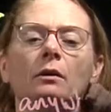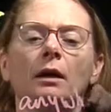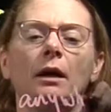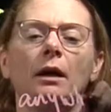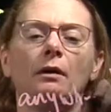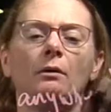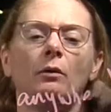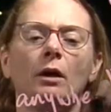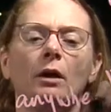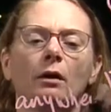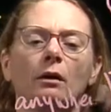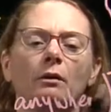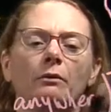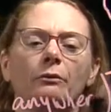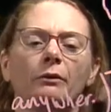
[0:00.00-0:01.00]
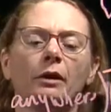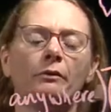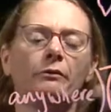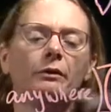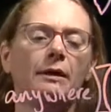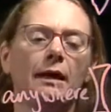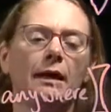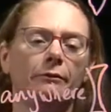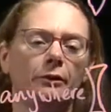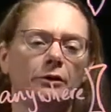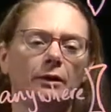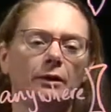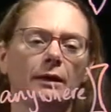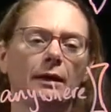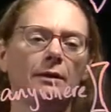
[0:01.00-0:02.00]
anywhere in front of a
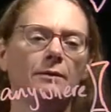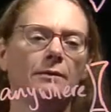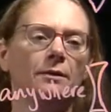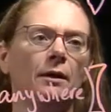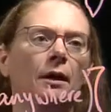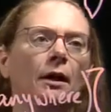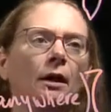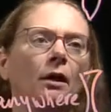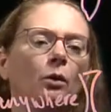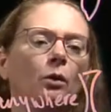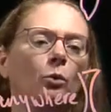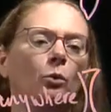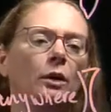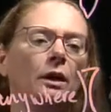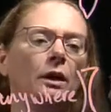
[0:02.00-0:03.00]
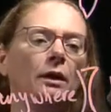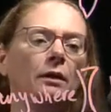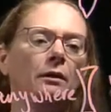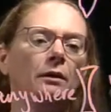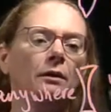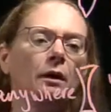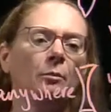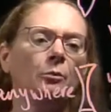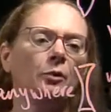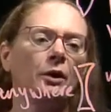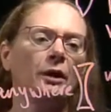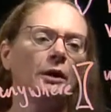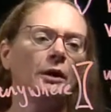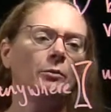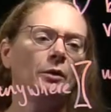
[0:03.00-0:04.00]
diverging lens. We get an
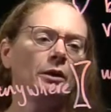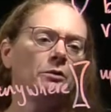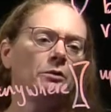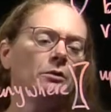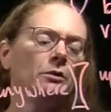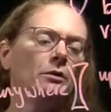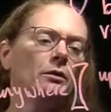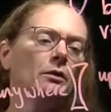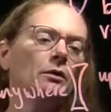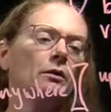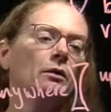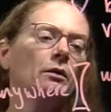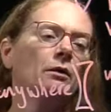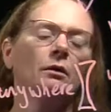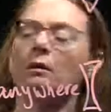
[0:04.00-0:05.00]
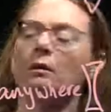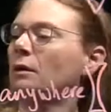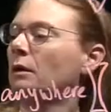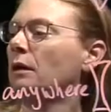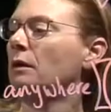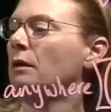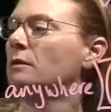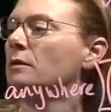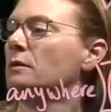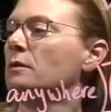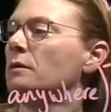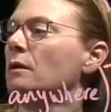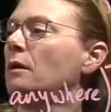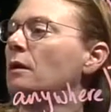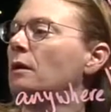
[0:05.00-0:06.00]
upright image. It
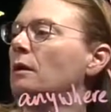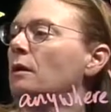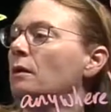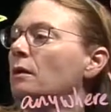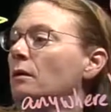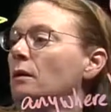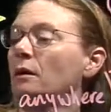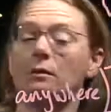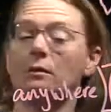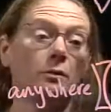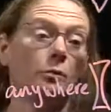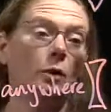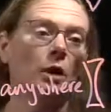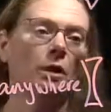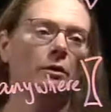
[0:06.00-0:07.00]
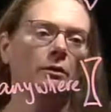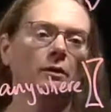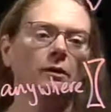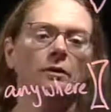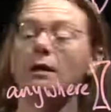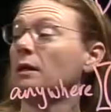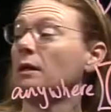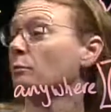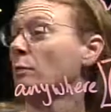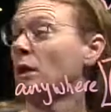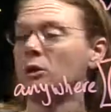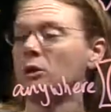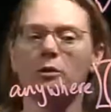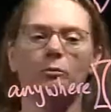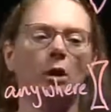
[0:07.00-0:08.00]
is smaller, in this case
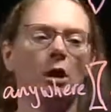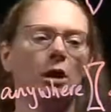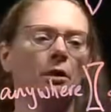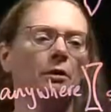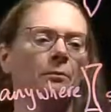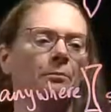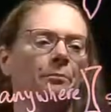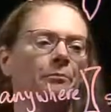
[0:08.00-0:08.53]
much smaller,